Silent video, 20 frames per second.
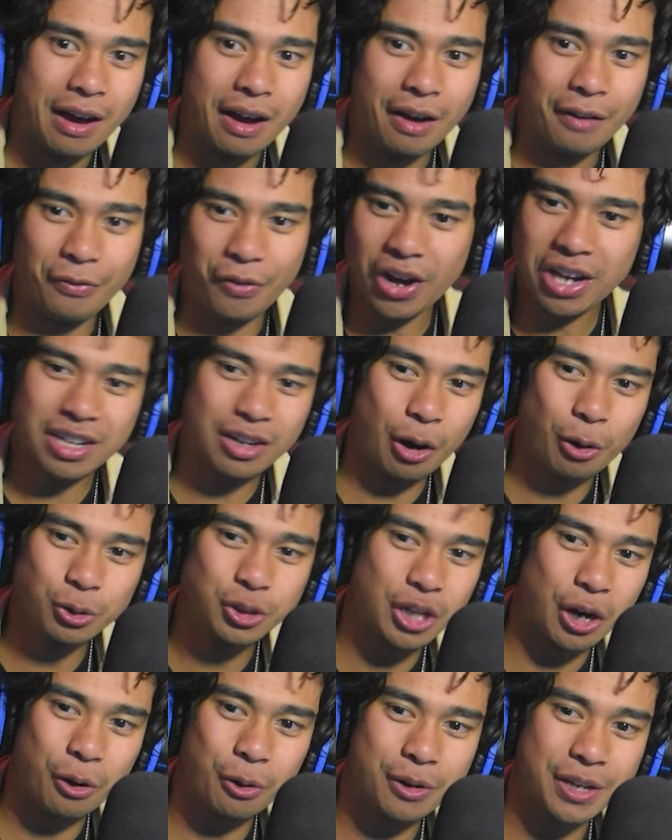But fuck
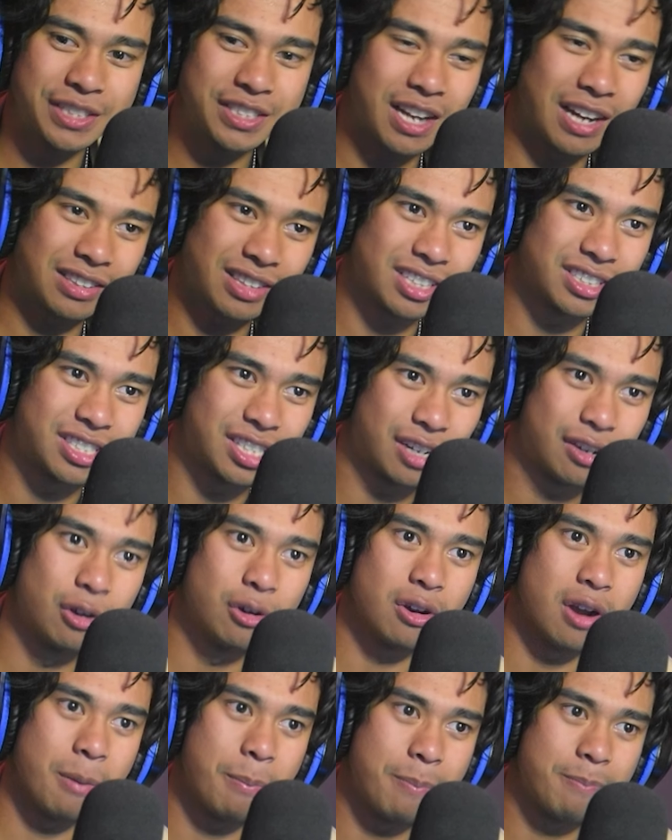Gojo. He's got the
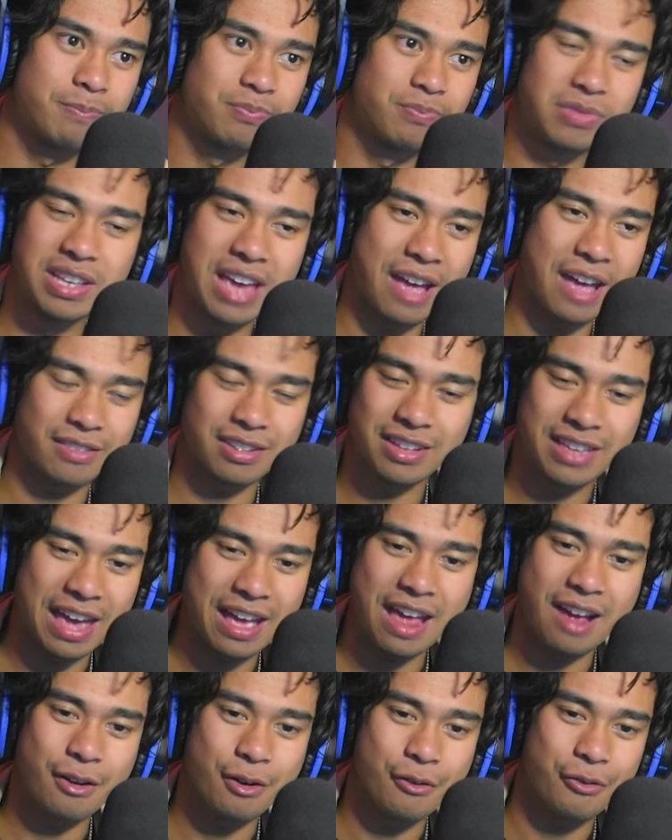Sukuna get
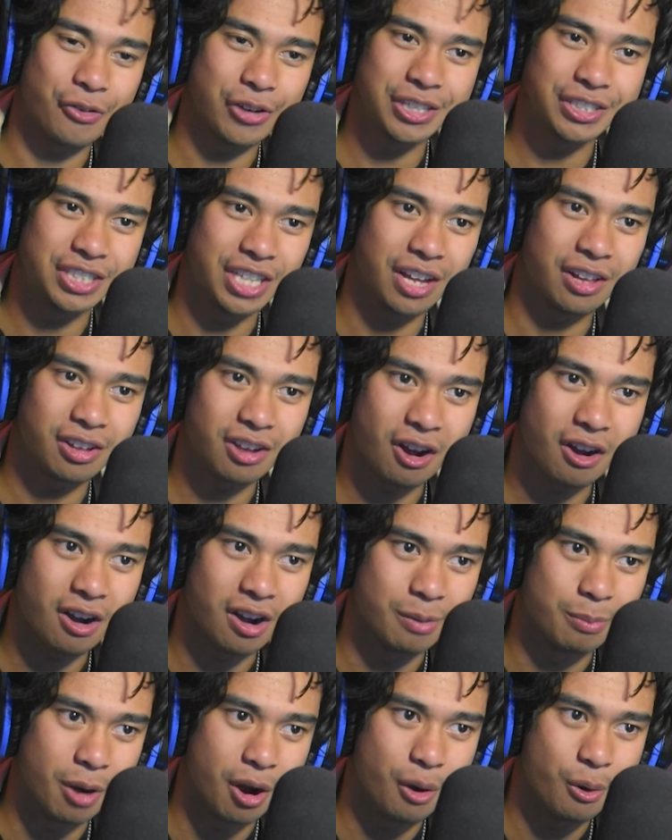our free jail
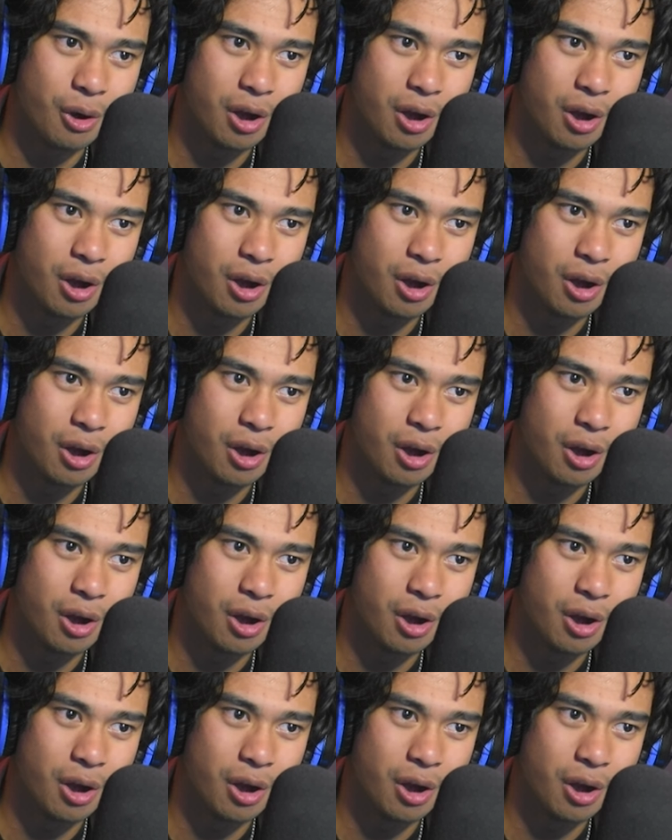card, bro.